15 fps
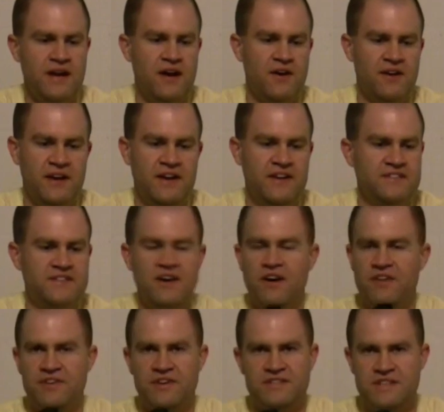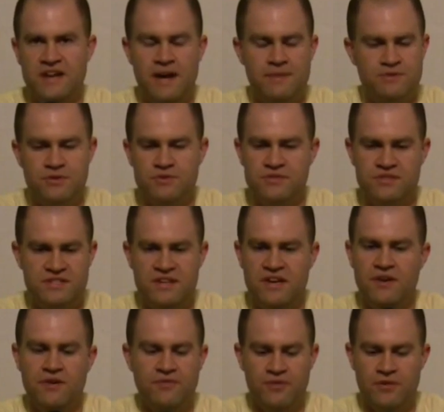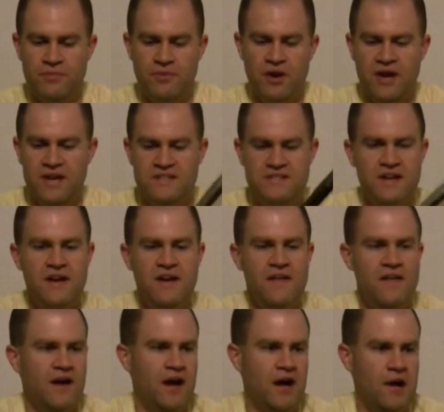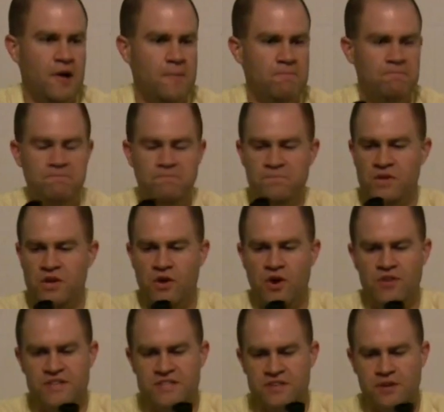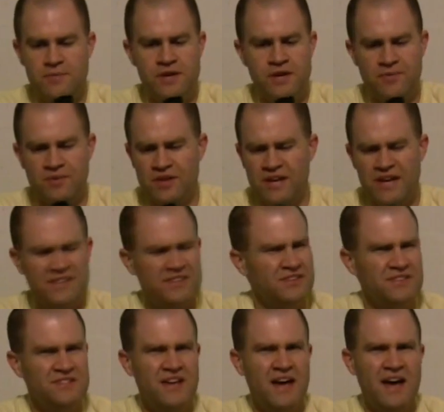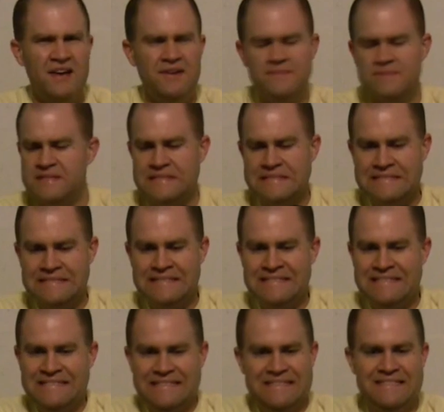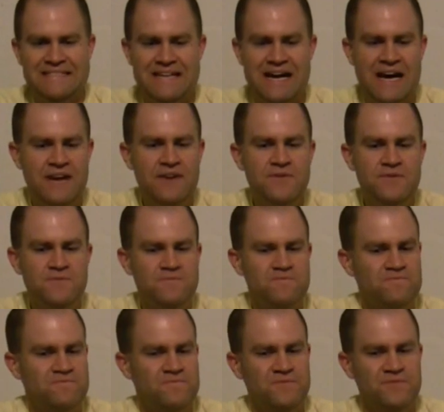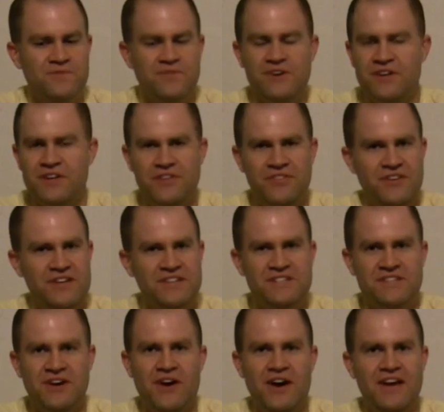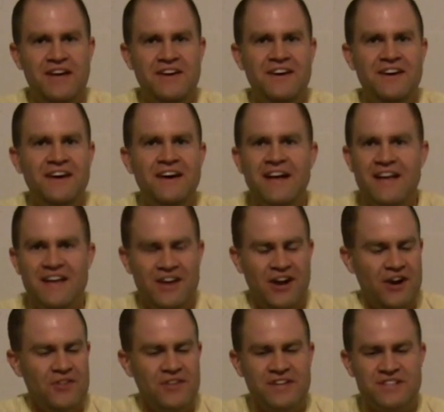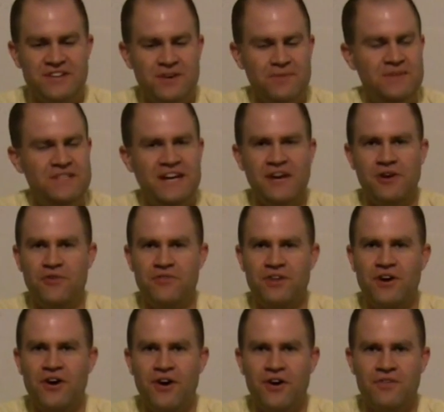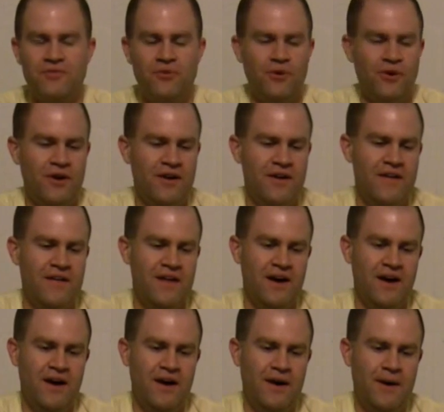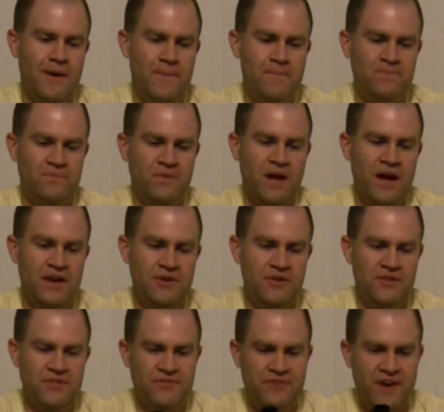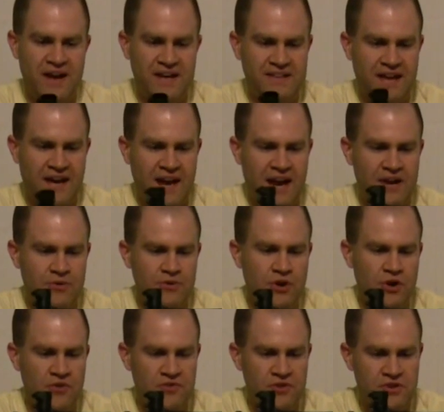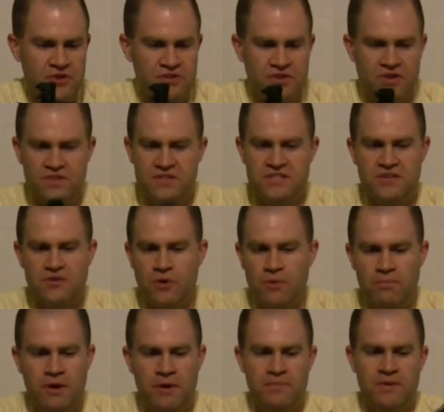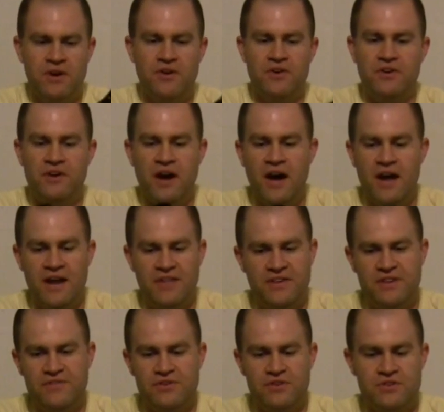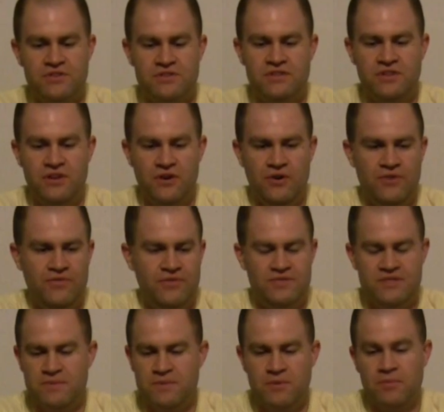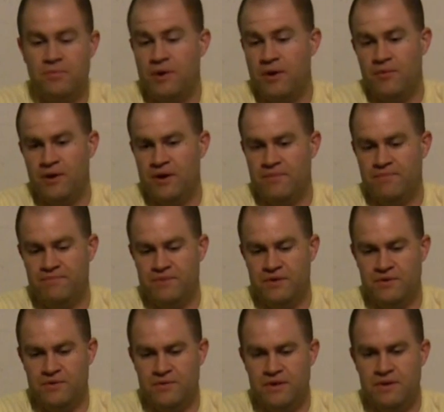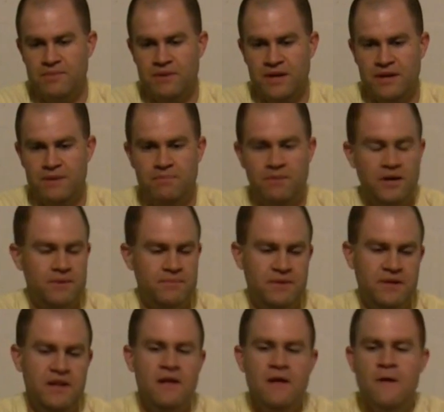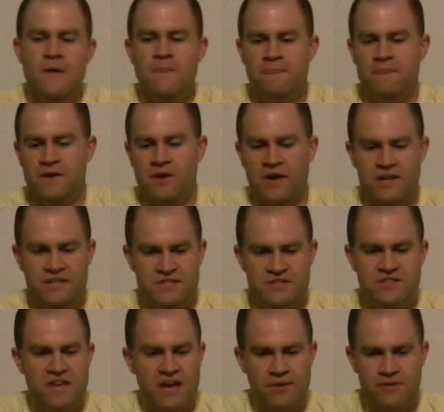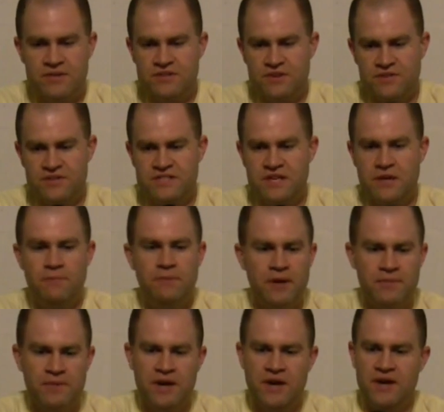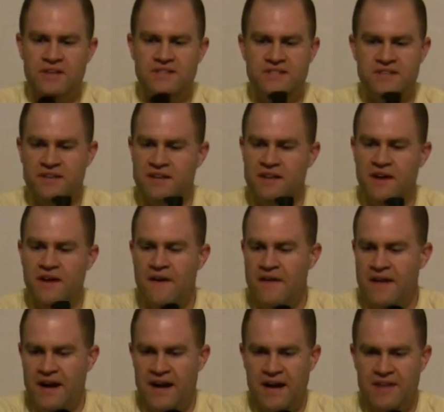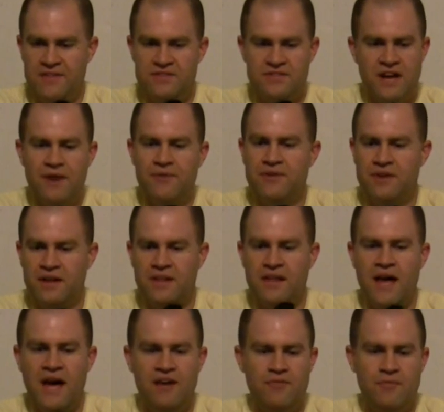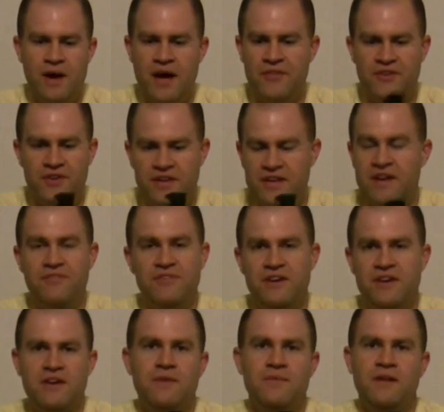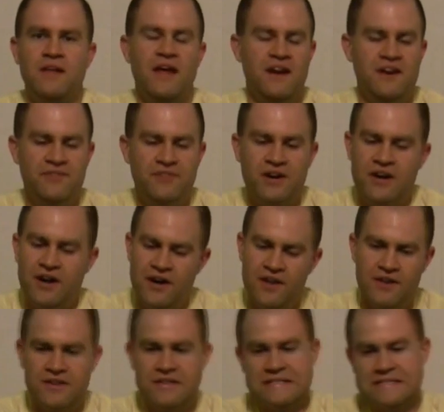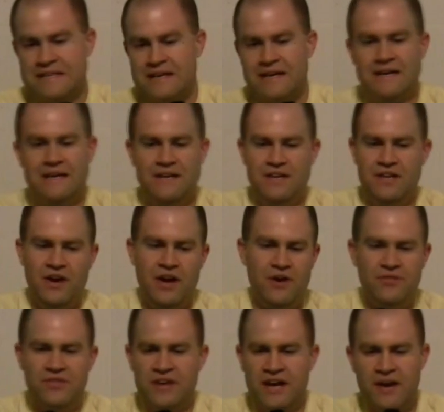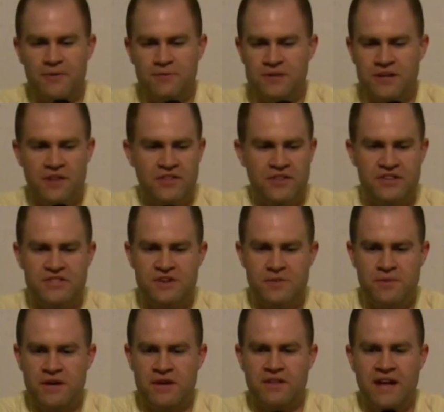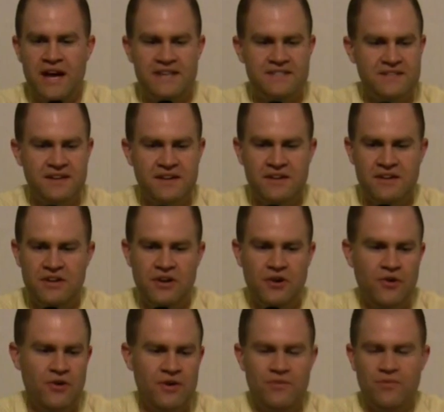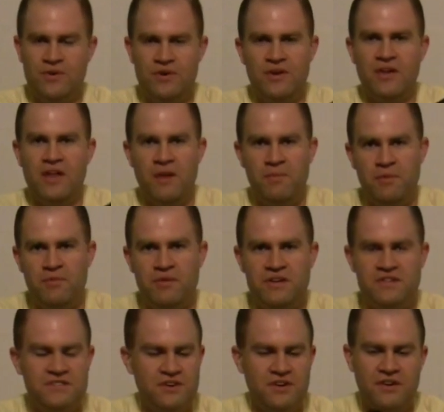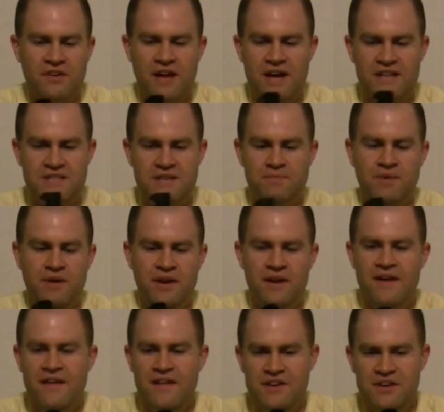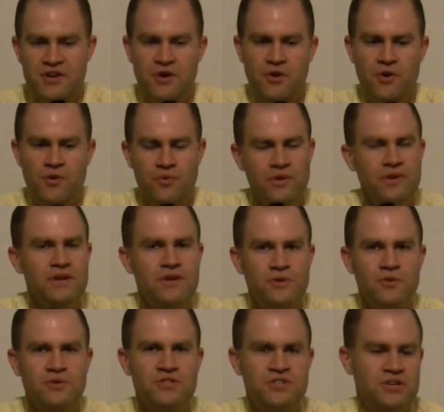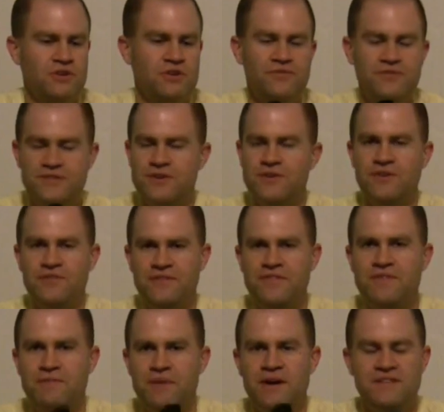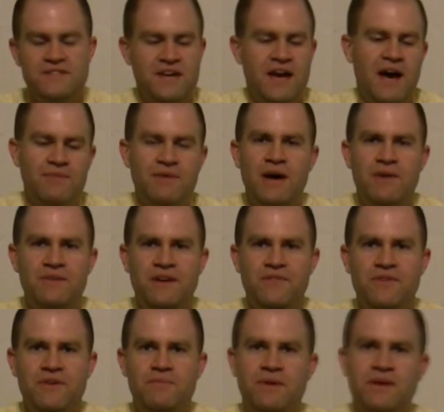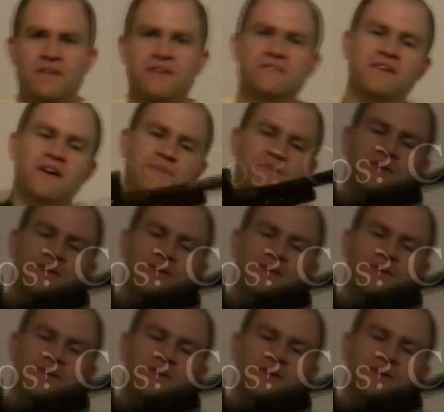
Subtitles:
now on A&S Gear, I think it's an absolute steal for the price. You know, are these going to become collector's items? I don't really think so. You know, I don't think it's going to be taking over the carnivore. I know that the fact that I don't know if you can turn this into a pump gun or not. I think if you could, you know, if some people probably want a, you know, E-bladed pump, but, you know, since you can't really turn these into pump guns, and there's not really a lot of them out there, and they definitely can come in a lot of different colors. You know, I don't particularly think it's going to be a classic, you know, or what, you know, a lot of people would consider a classic, but, you know, a really cool shooter for $250, yeah, I would definitely pick this up.